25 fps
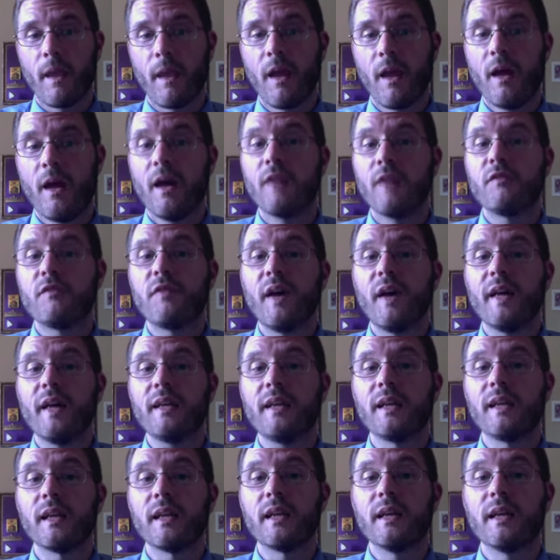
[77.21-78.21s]
And
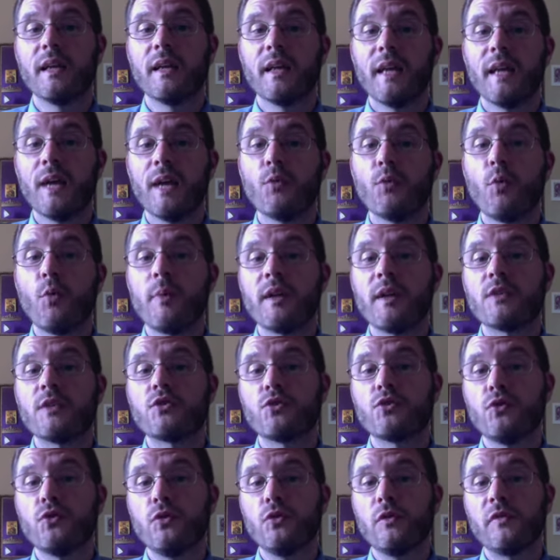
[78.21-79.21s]
finally, it will be a
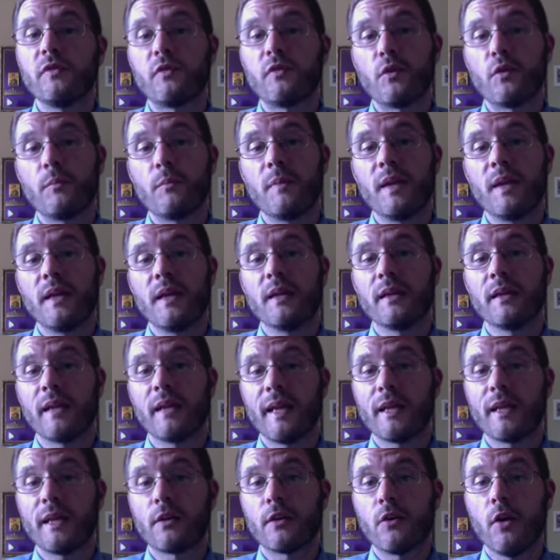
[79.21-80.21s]
tool for me
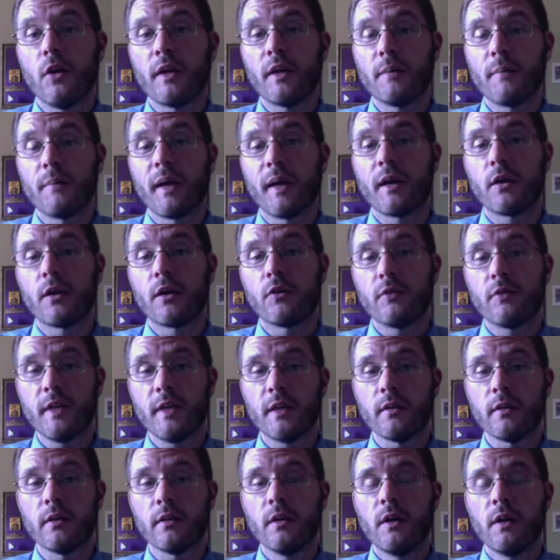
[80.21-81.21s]
later on in my
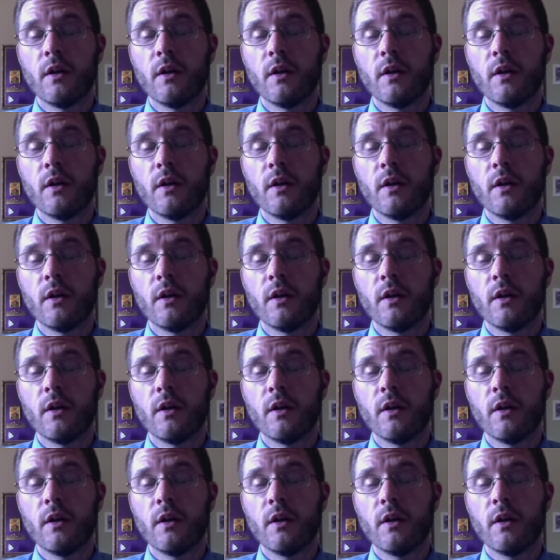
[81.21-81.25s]
career